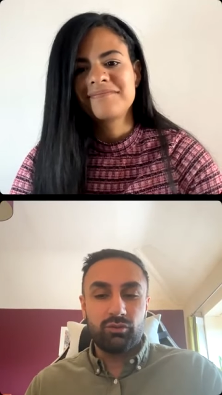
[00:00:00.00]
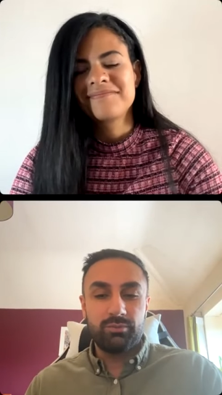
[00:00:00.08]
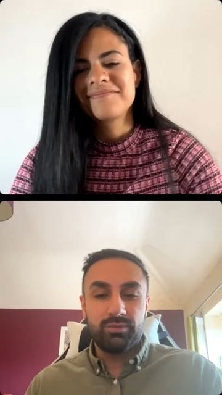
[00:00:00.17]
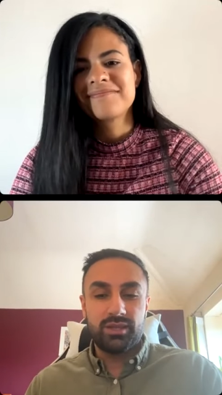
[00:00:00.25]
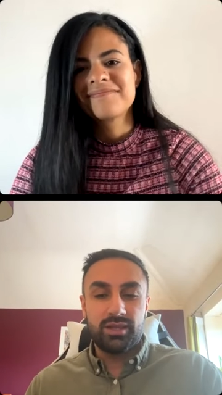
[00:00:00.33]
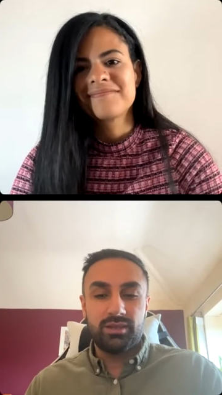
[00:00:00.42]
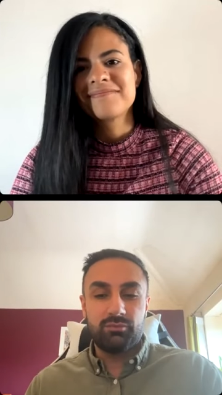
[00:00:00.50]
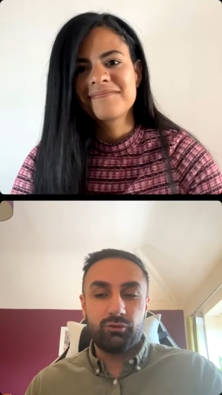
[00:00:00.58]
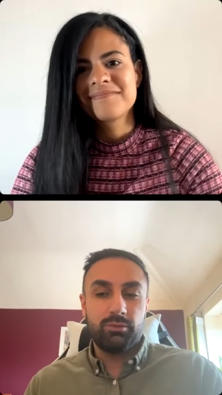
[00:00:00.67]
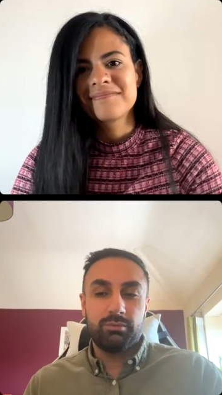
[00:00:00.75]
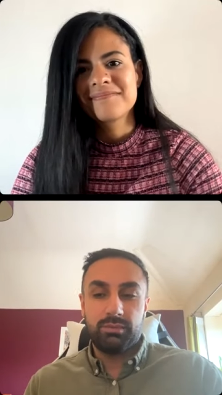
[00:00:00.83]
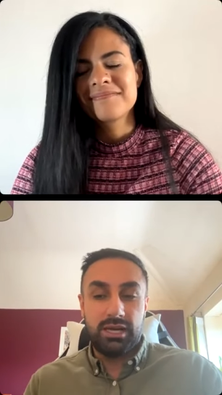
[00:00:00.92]
Speaker 1: from the
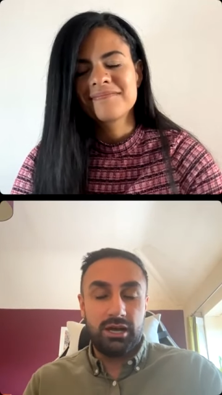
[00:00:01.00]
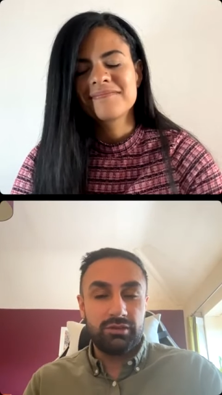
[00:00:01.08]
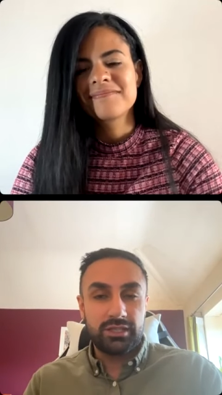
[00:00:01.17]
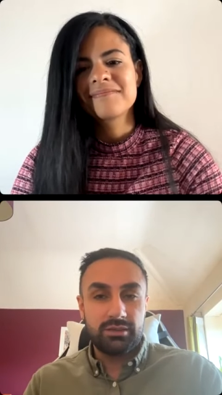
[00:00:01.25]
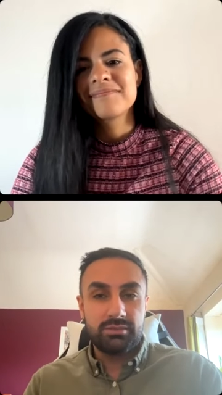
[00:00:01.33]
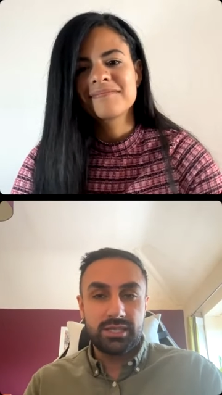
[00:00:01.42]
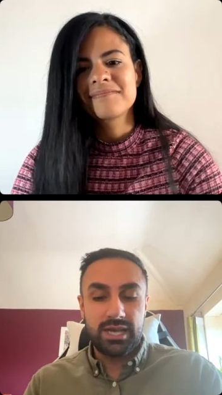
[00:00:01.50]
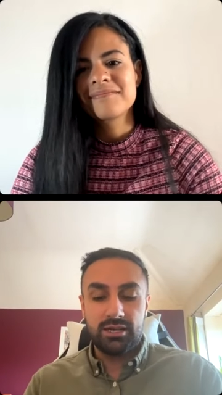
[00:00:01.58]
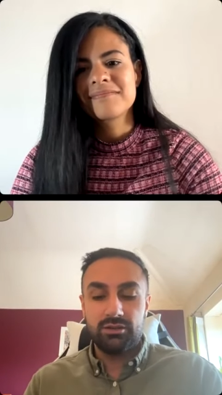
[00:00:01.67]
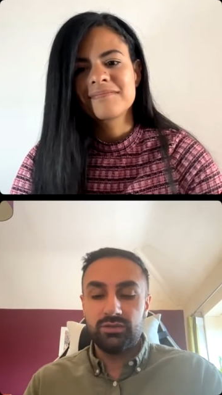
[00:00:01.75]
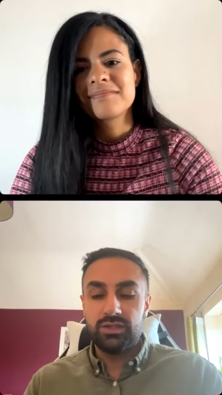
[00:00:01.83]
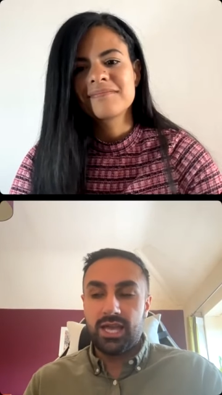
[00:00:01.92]
from loving
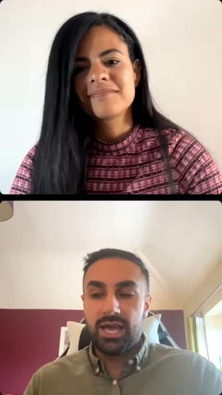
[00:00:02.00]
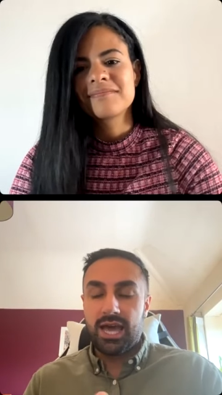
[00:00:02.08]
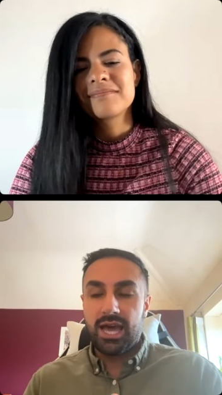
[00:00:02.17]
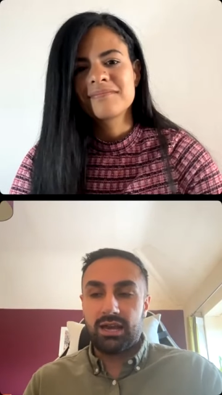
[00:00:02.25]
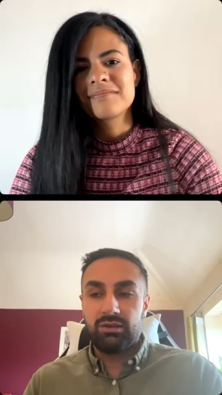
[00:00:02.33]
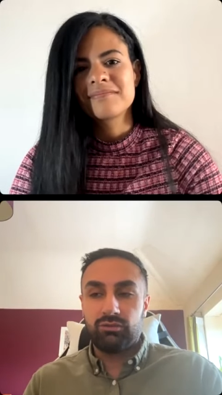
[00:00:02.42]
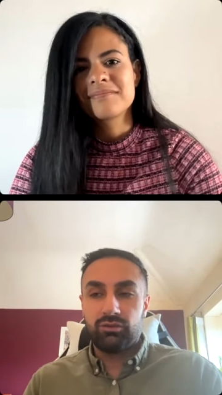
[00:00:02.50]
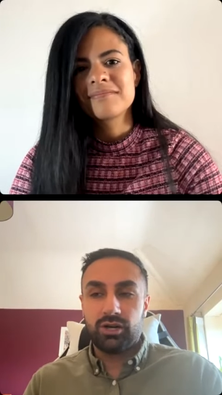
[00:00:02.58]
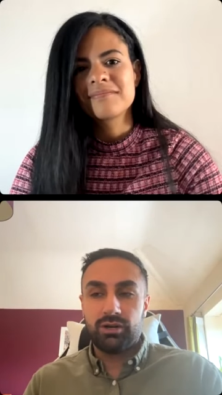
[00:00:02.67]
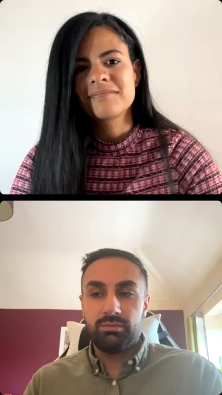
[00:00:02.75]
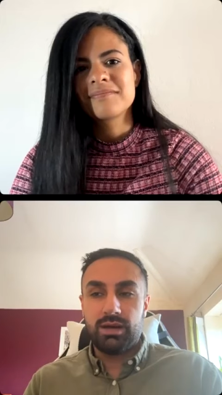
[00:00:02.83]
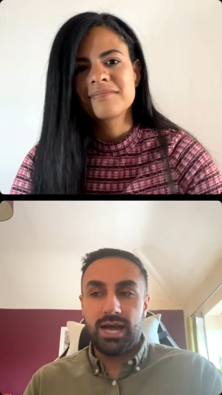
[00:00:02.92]
themselves and
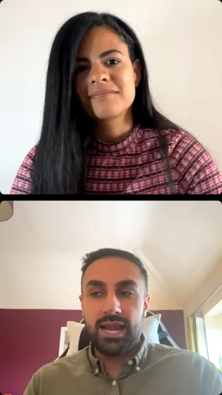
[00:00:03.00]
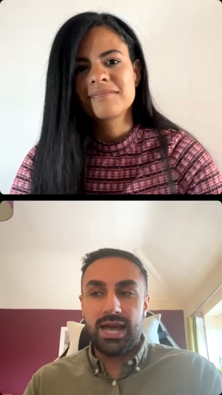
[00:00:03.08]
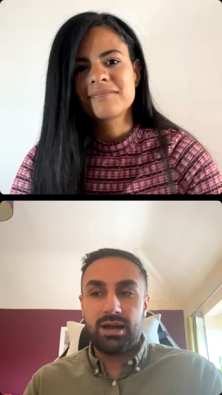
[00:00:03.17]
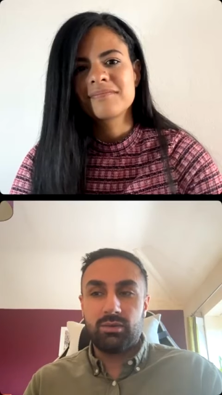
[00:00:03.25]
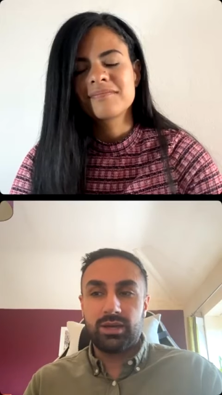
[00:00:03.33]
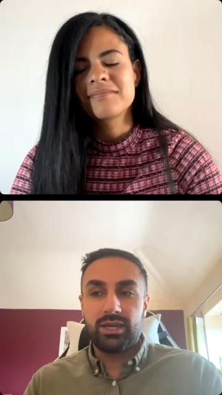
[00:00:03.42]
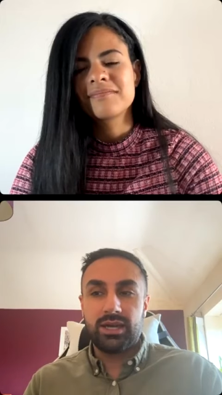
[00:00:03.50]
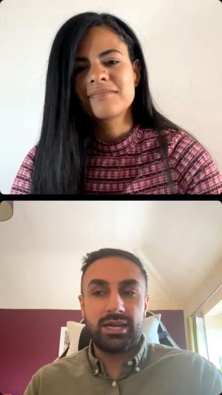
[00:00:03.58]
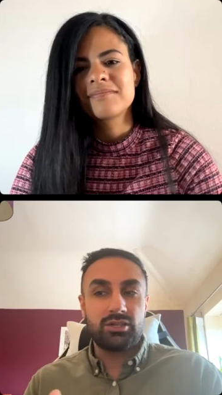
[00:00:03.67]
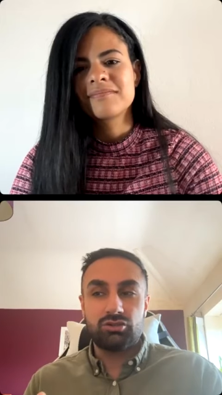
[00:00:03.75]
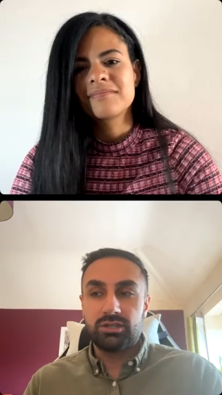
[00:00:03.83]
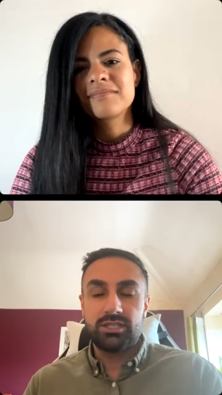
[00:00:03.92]
from allowing
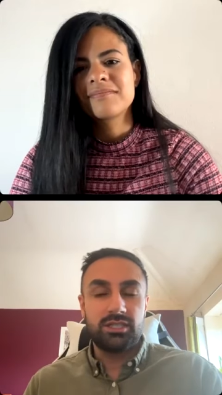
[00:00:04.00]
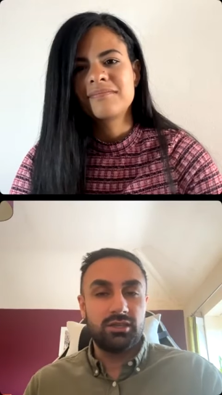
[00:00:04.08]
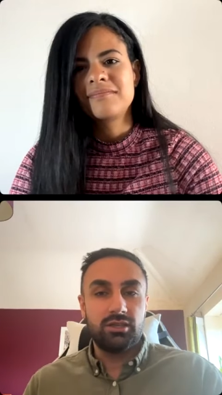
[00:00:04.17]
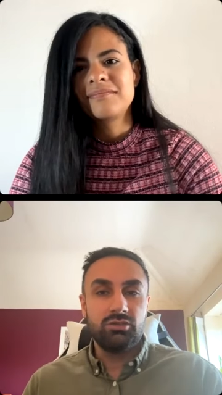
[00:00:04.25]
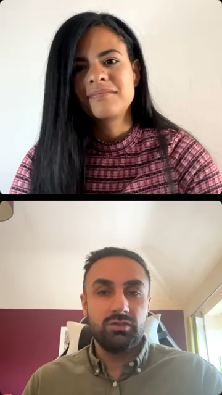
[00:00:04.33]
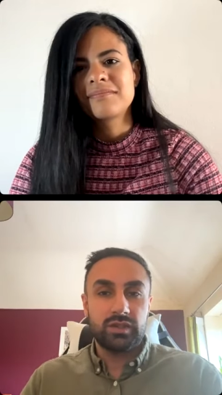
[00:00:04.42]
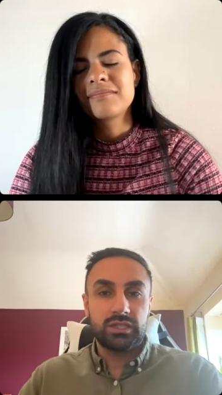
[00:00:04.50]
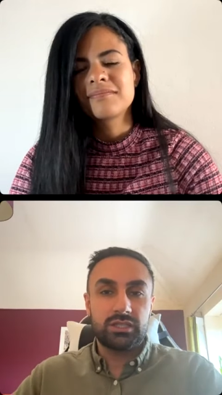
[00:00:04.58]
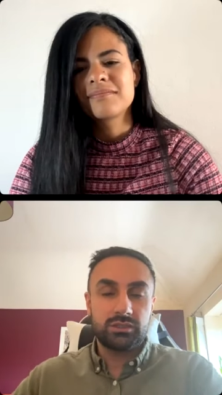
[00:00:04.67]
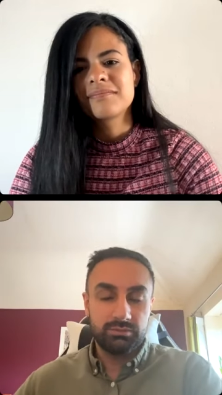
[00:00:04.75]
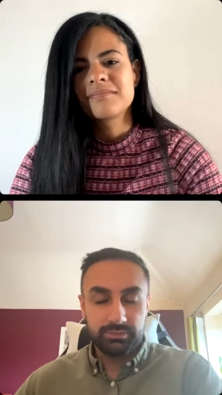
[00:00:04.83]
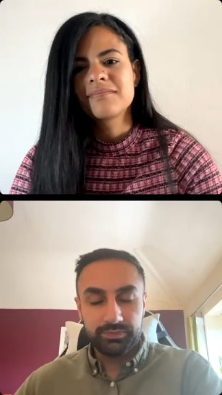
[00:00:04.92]
and trusting the
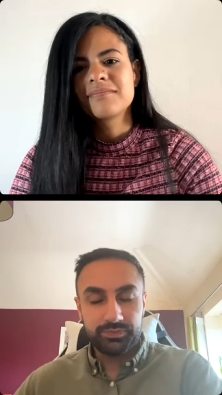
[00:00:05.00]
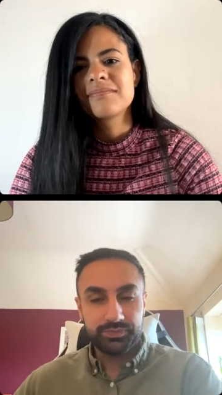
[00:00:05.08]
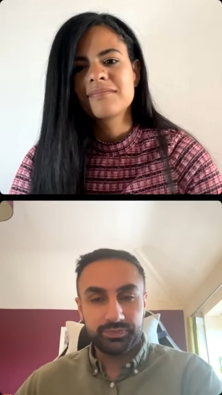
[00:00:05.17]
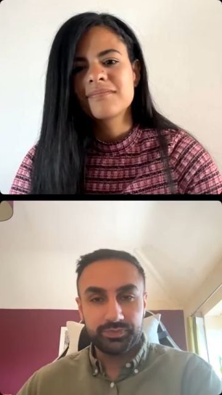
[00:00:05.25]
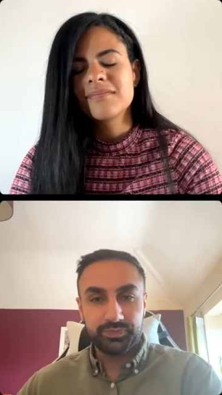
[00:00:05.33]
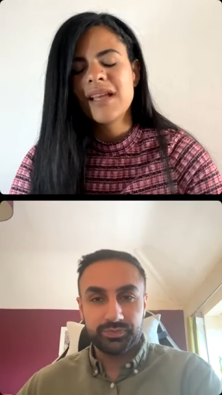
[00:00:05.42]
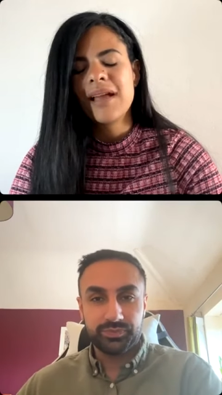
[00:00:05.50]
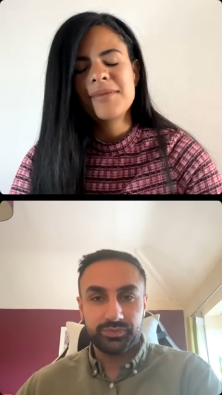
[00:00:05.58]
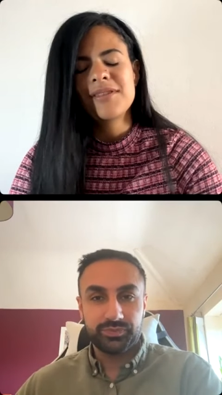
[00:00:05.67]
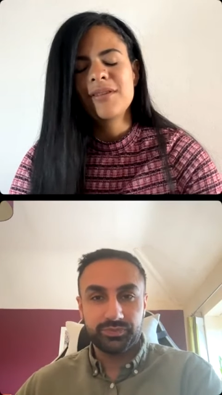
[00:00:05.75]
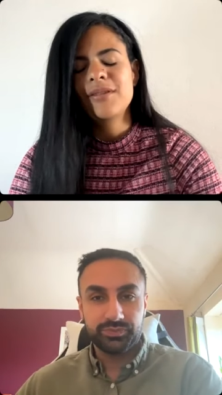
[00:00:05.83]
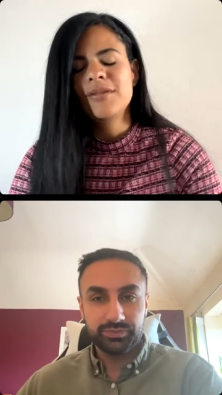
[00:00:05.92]
universe.
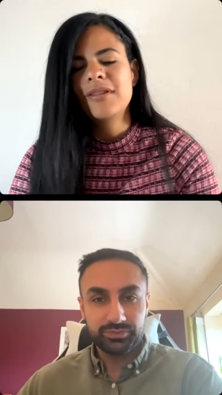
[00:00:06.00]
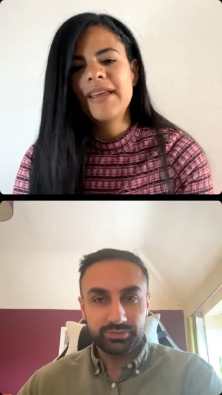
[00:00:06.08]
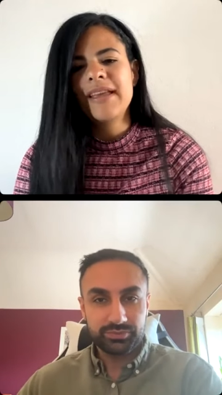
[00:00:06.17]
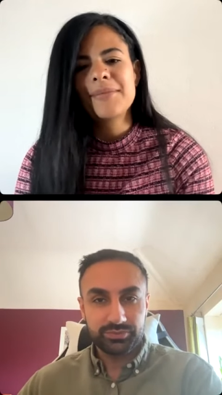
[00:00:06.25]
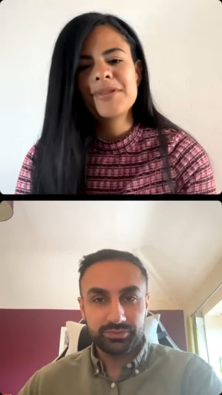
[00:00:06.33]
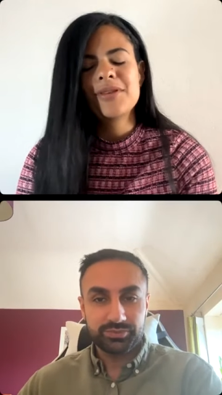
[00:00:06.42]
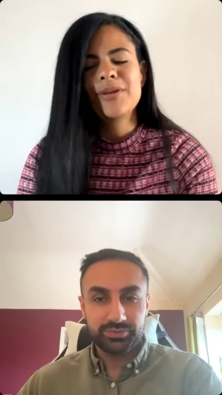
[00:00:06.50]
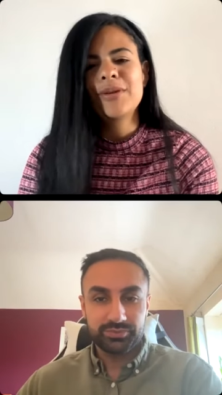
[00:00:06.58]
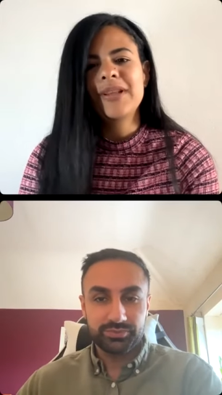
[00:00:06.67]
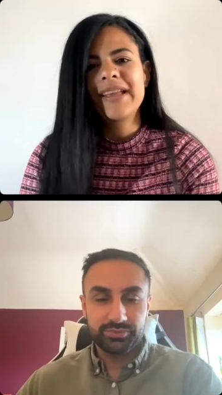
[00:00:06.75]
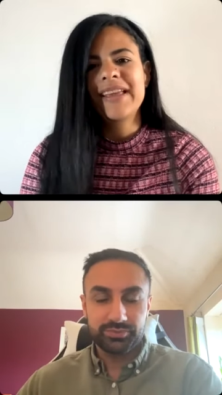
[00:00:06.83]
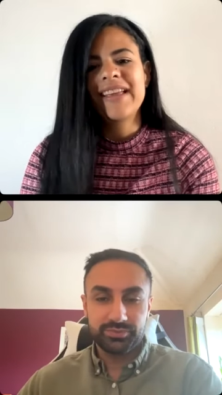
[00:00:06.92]
Speaker 2: Absolutely,
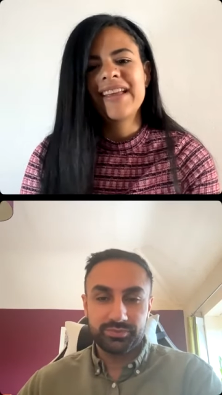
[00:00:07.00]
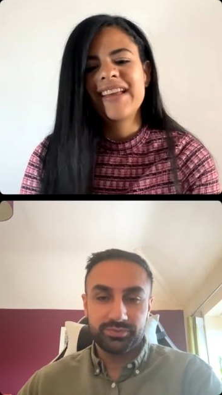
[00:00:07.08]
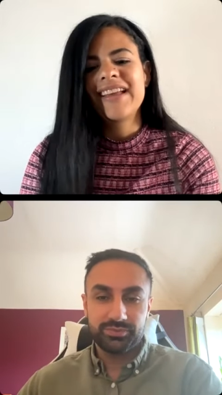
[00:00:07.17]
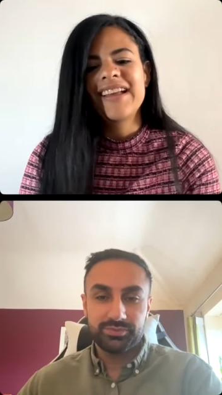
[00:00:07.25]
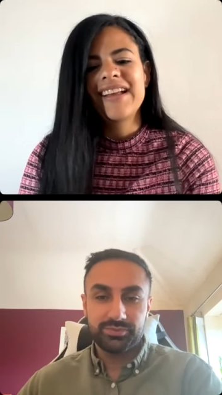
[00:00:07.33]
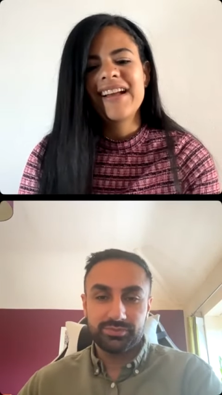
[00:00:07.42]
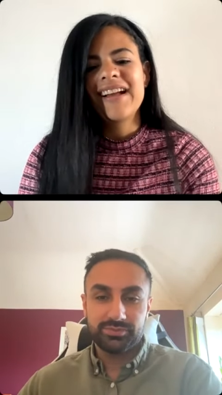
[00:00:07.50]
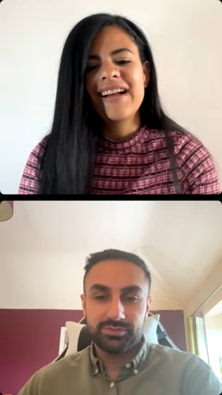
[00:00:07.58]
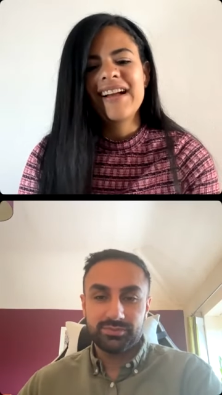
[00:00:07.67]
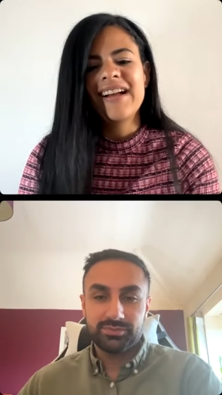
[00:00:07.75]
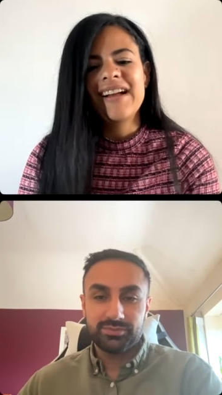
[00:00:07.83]
absolutely. Uh,